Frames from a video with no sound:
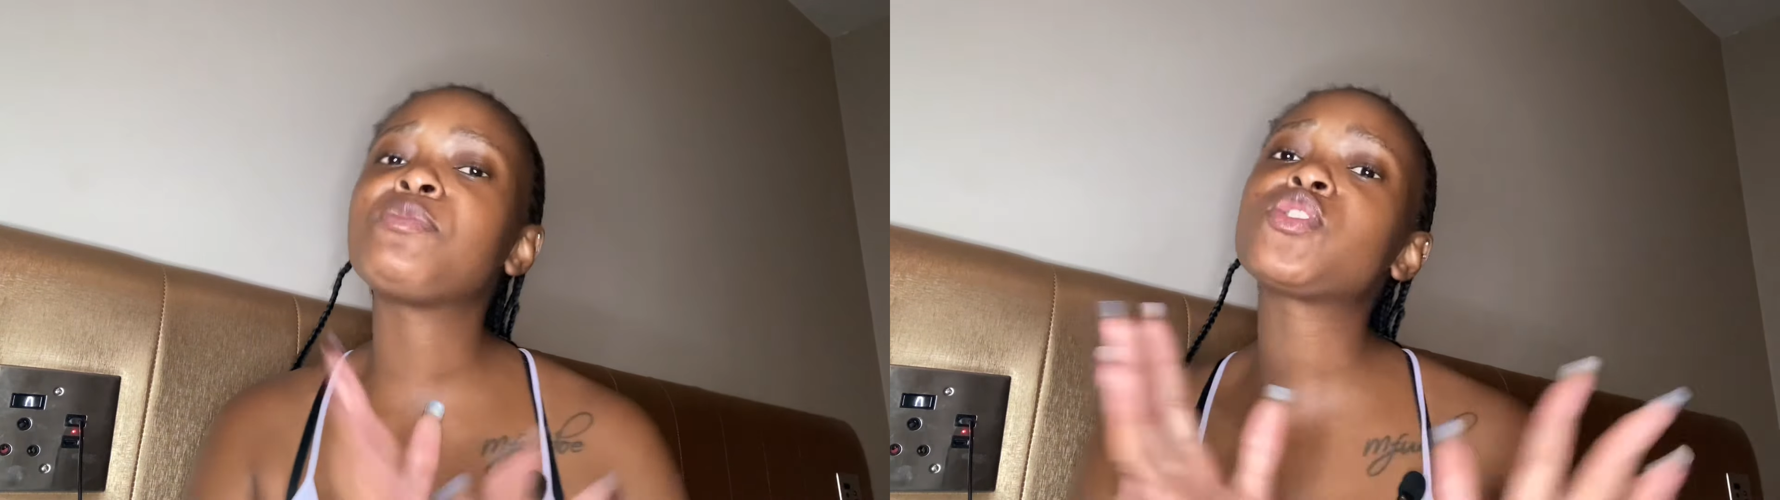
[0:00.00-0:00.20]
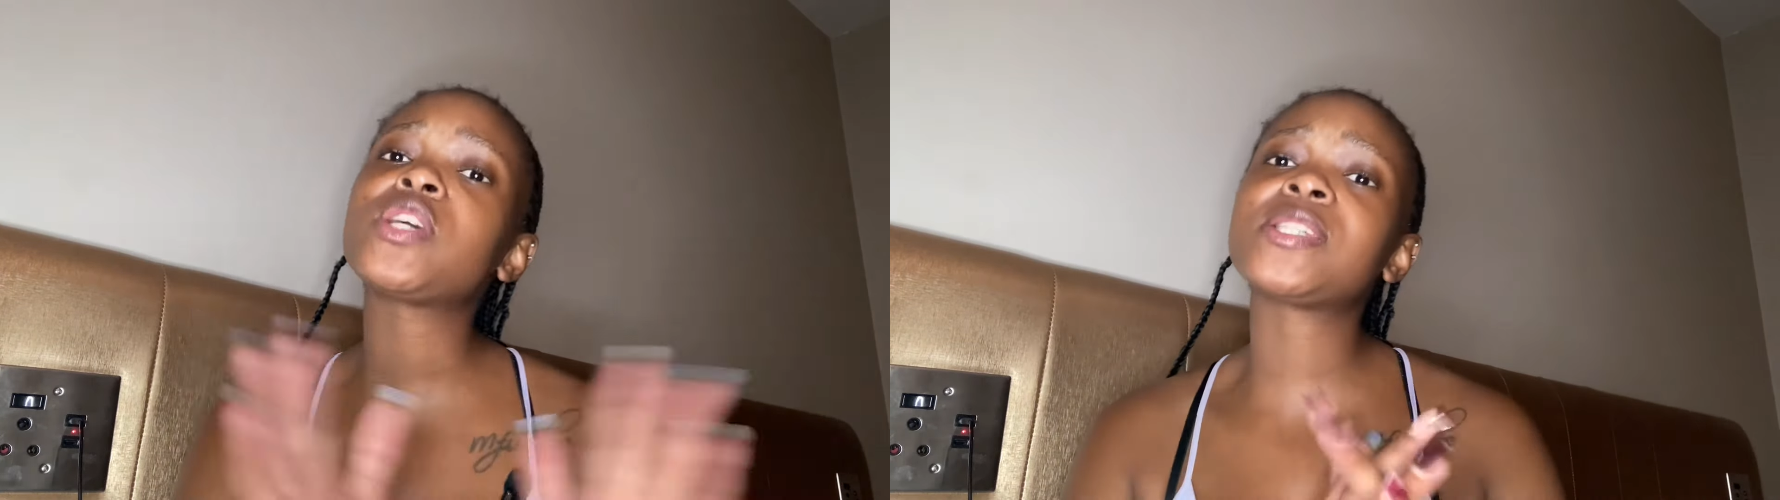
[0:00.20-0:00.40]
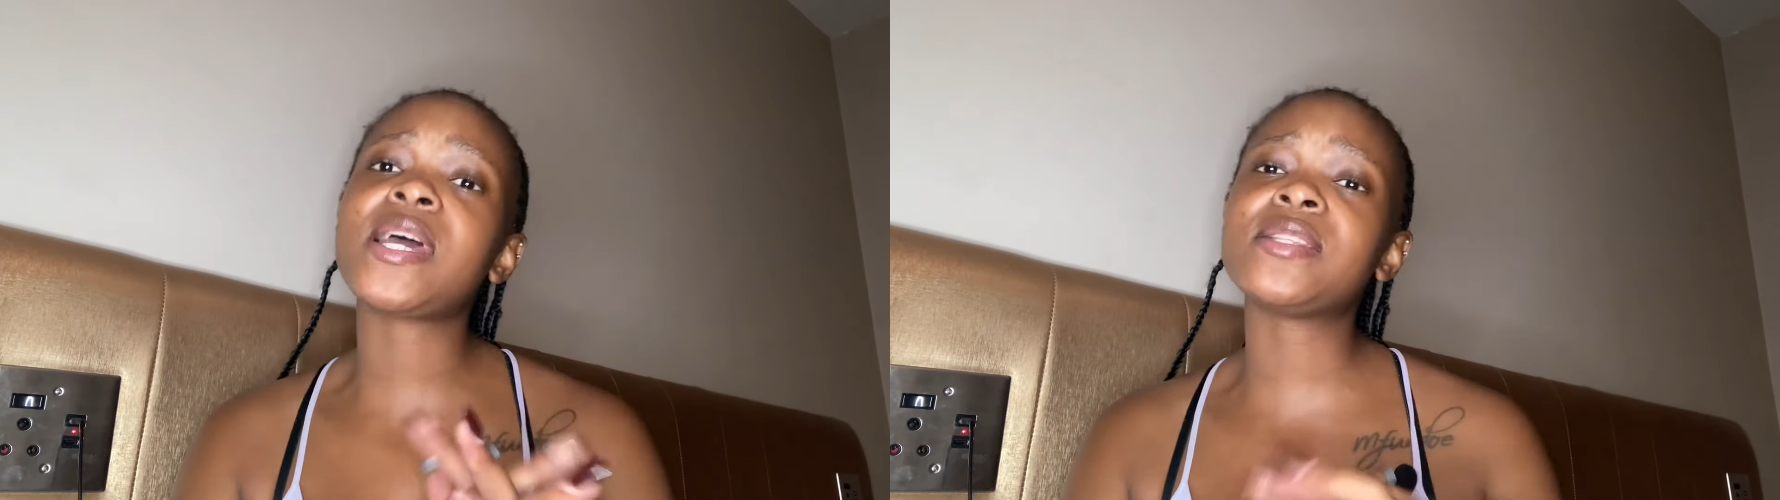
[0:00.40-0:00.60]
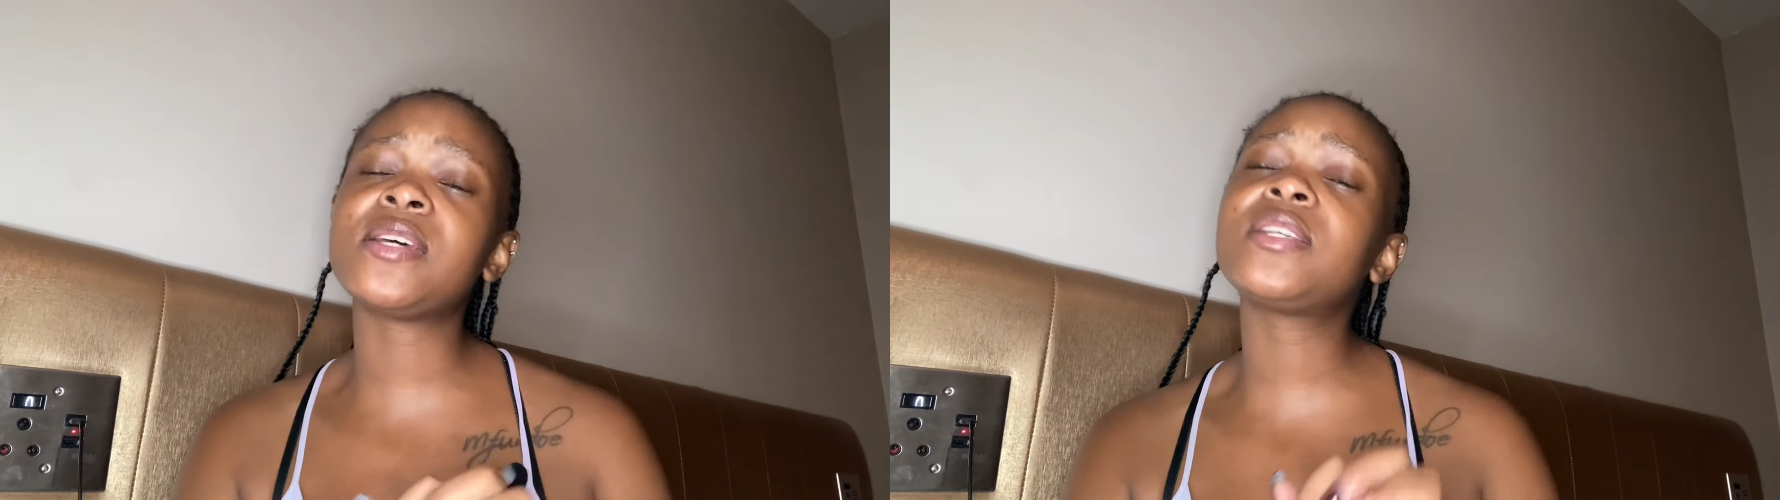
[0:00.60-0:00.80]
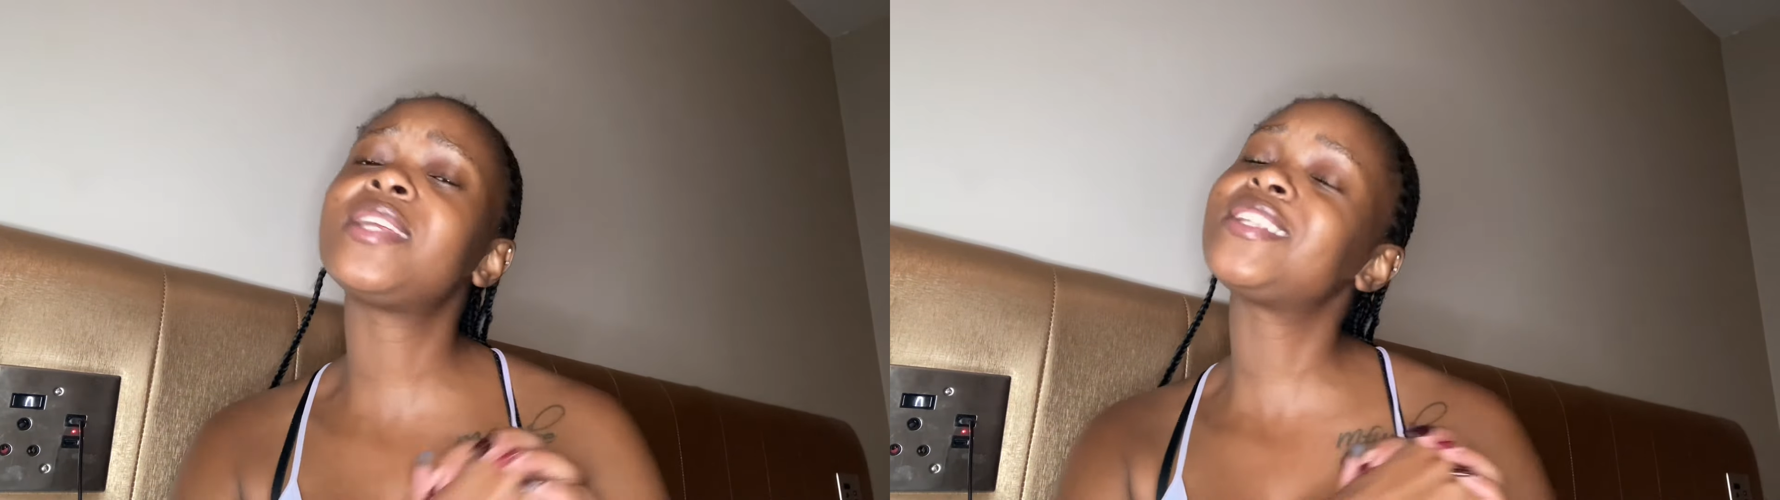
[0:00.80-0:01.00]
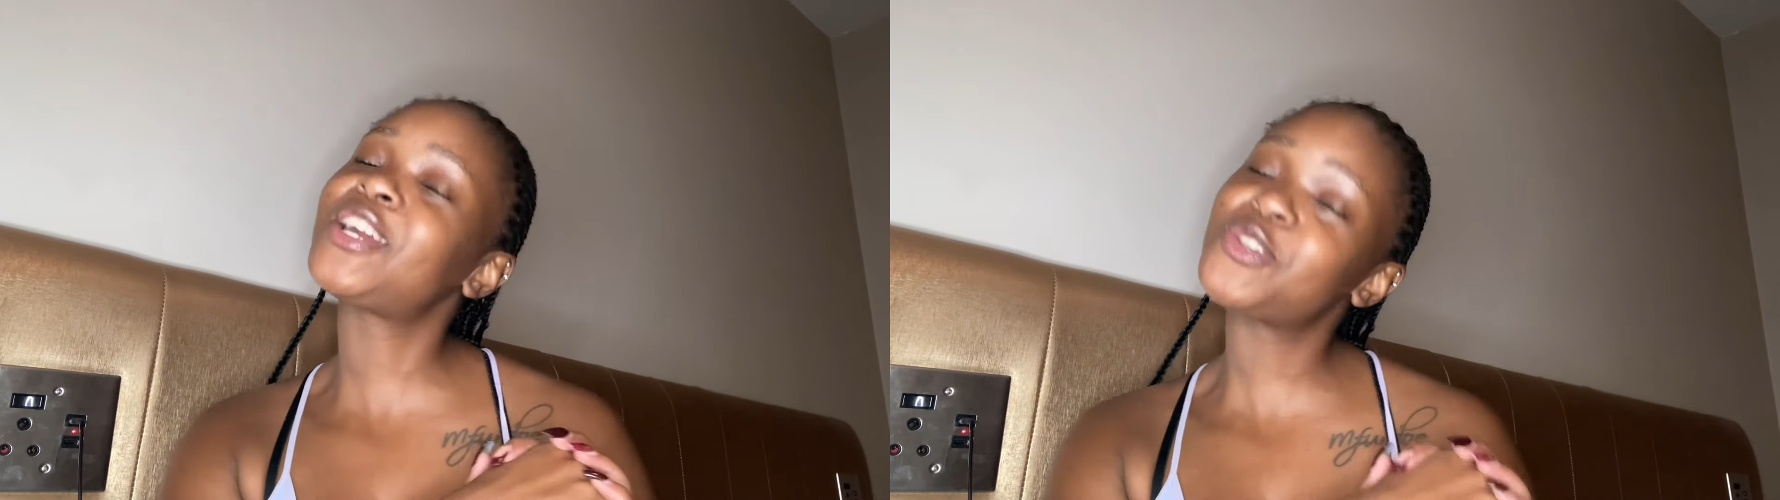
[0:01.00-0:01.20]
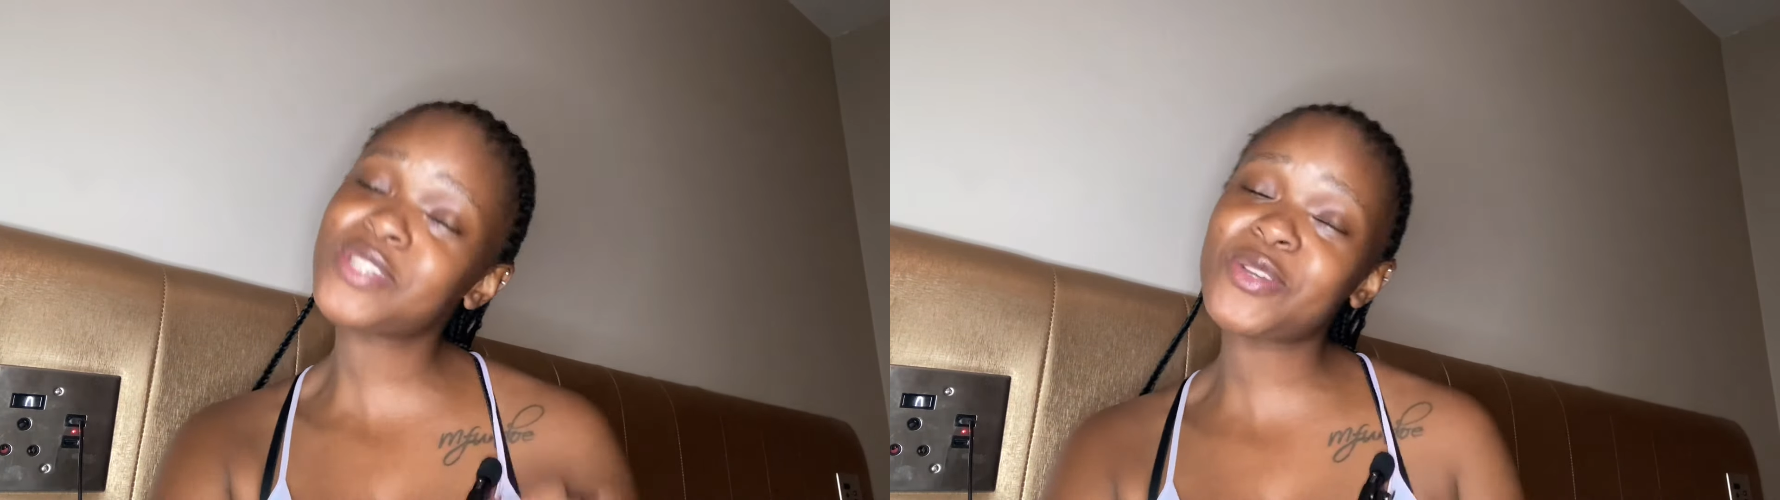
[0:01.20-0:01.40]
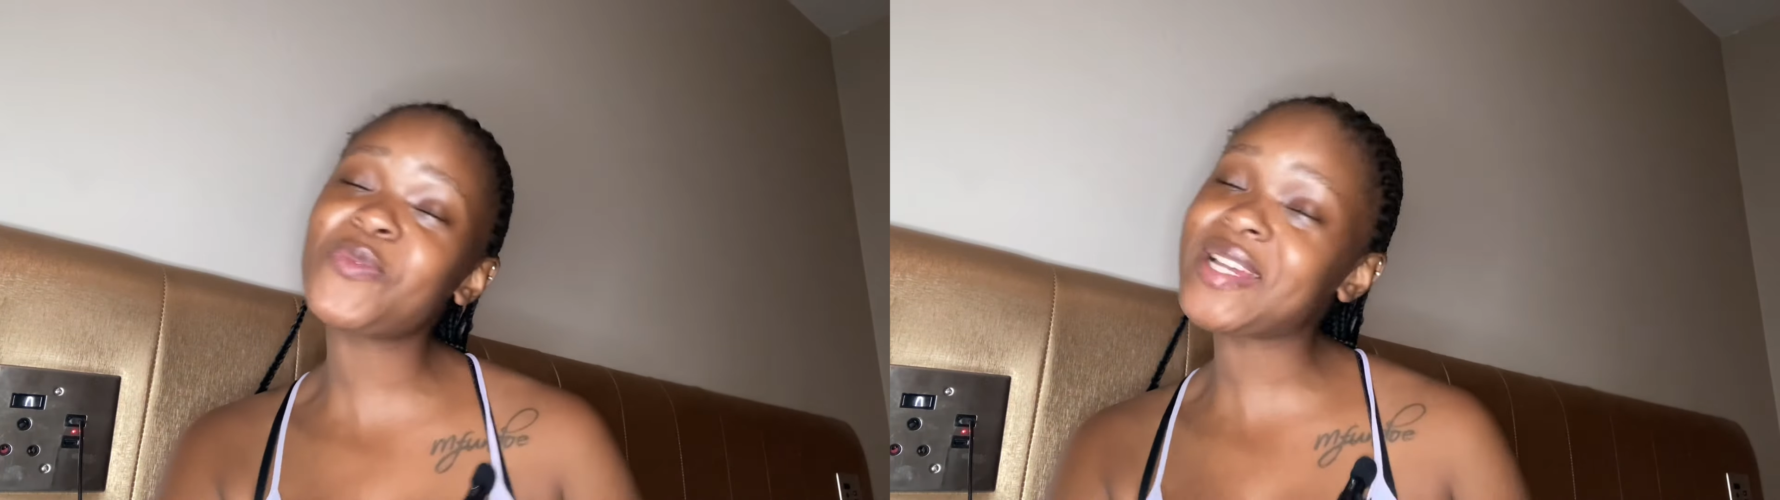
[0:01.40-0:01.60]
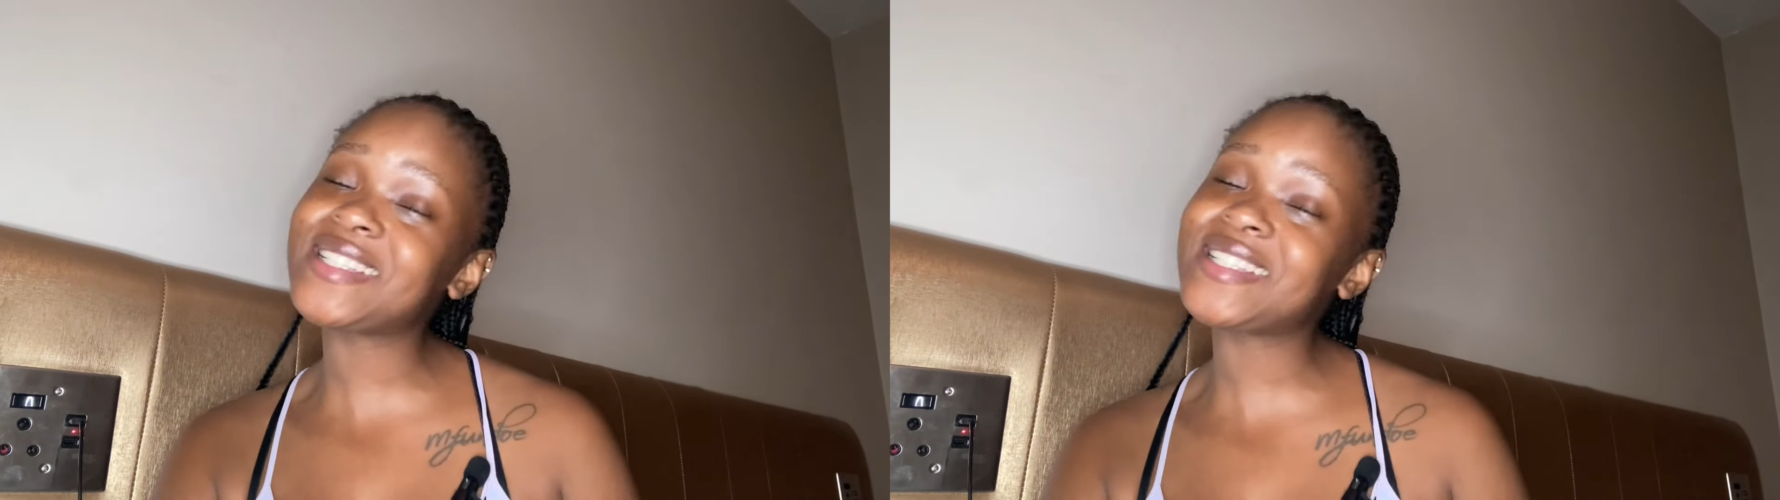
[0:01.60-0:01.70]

so excited and thank you so much